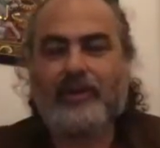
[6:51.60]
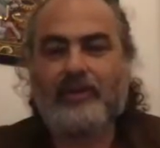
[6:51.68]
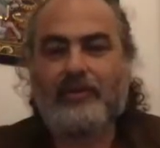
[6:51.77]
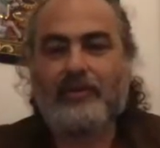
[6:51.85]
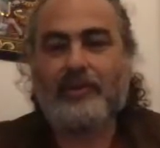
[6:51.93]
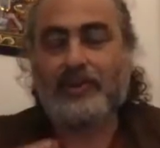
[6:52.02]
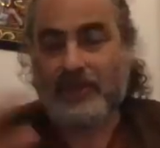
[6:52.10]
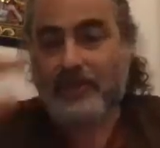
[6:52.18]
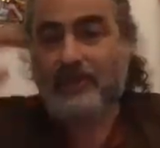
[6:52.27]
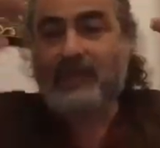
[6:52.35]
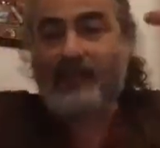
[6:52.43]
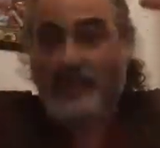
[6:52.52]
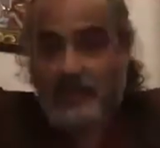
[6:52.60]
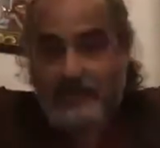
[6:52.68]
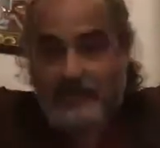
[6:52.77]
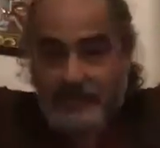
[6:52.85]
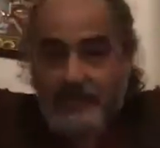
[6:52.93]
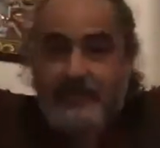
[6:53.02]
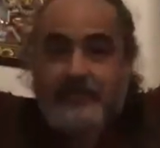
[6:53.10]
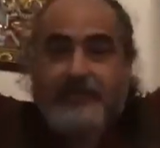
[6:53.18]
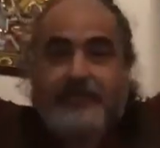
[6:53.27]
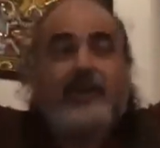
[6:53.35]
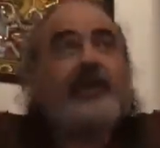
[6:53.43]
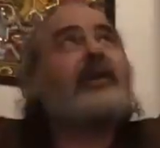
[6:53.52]
which is
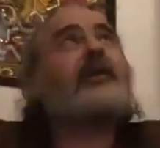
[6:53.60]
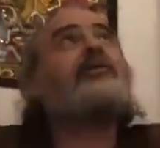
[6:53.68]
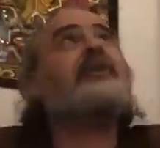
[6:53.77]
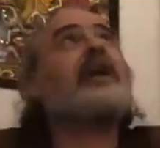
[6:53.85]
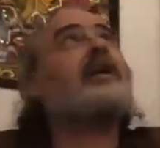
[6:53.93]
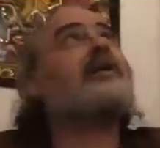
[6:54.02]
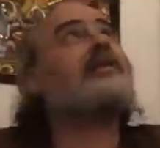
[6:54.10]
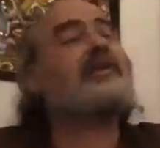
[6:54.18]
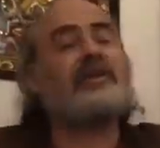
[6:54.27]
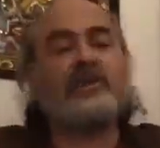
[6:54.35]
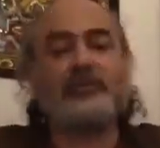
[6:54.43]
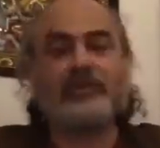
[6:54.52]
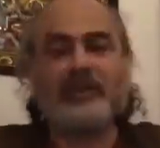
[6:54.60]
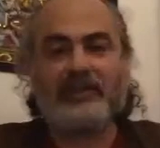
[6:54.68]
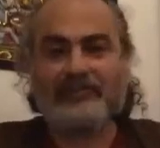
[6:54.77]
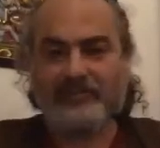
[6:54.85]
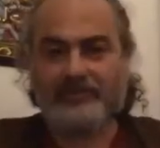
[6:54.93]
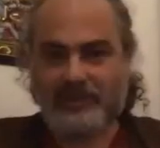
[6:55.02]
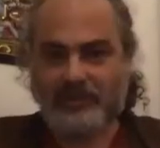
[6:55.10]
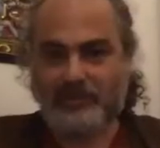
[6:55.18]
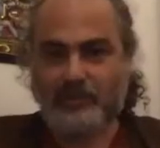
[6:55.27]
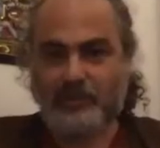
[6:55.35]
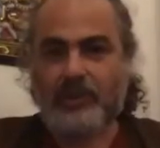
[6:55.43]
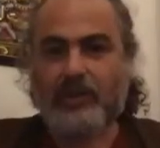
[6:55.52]
the reality that we live in, because
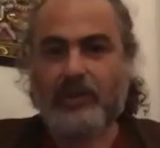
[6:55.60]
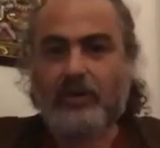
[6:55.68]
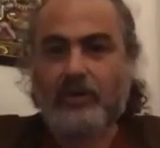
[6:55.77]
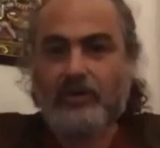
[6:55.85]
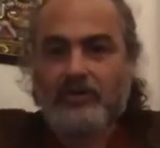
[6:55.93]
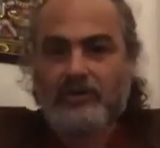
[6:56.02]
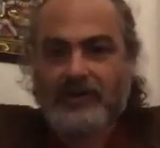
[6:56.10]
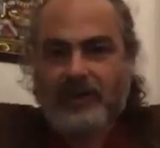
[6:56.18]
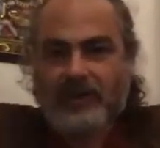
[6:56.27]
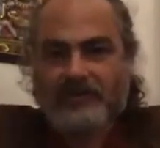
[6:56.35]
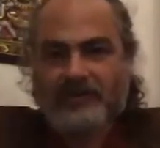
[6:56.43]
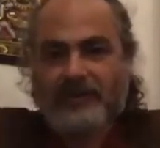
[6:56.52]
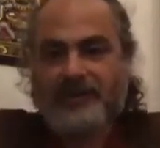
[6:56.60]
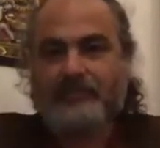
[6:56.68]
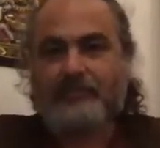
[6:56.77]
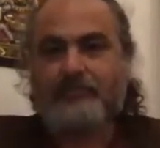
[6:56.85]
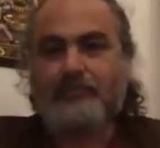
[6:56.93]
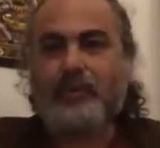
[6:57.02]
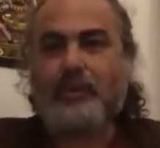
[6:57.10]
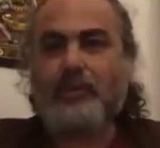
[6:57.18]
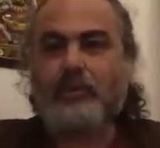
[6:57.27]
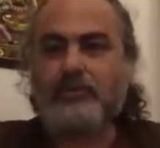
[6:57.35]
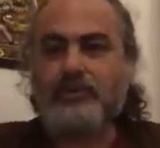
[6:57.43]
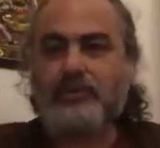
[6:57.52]
we are all kind of in a
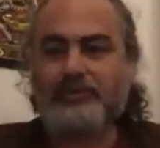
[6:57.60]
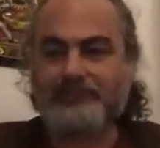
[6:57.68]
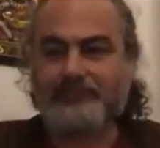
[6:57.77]
bowl,